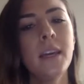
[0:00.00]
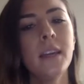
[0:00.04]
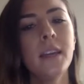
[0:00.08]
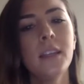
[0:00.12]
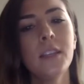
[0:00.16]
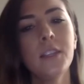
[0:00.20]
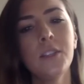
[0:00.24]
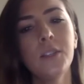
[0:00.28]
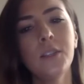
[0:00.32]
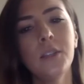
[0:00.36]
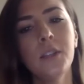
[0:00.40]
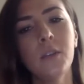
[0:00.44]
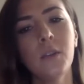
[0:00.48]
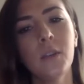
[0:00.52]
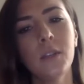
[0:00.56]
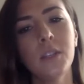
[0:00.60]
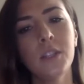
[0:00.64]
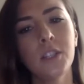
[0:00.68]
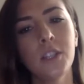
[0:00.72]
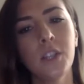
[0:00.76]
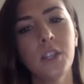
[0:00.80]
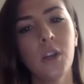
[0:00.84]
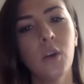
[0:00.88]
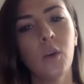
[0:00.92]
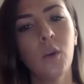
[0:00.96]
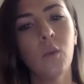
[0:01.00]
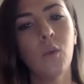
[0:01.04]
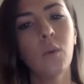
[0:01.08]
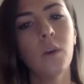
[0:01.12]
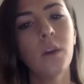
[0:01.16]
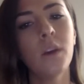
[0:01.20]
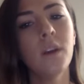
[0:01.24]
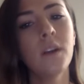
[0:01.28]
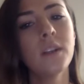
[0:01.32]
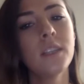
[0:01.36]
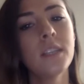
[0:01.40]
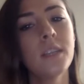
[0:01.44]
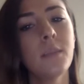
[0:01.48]
this student wants to know,
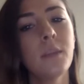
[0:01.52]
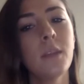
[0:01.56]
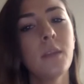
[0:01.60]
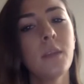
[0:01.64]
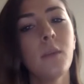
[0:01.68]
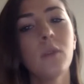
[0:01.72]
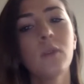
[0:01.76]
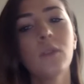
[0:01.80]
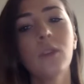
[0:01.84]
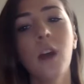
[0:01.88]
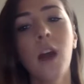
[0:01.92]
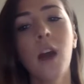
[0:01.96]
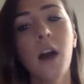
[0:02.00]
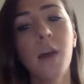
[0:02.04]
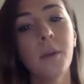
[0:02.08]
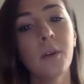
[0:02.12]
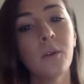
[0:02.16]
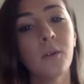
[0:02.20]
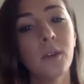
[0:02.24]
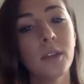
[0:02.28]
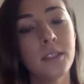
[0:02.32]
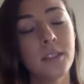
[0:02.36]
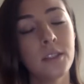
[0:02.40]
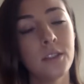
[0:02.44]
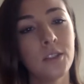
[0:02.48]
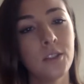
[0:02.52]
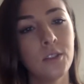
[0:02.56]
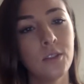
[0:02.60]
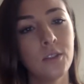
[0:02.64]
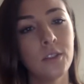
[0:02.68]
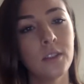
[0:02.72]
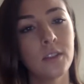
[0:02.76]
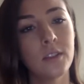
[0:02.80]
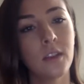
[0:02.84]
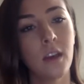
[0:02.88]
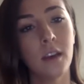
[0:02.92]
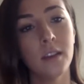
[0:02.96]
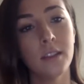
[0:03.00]
what are some of the most common reasons
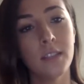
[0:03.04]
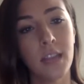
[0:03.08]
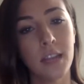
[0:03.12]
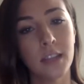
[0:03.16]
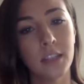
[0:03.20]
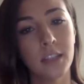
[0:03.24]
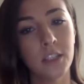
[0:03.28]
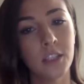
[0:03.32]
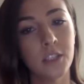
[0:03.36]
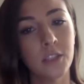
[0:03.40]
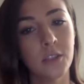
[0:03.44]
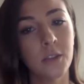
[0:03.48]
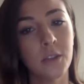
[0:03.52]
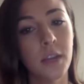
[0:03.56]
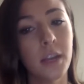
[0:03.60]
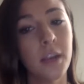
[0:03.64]
students contact you?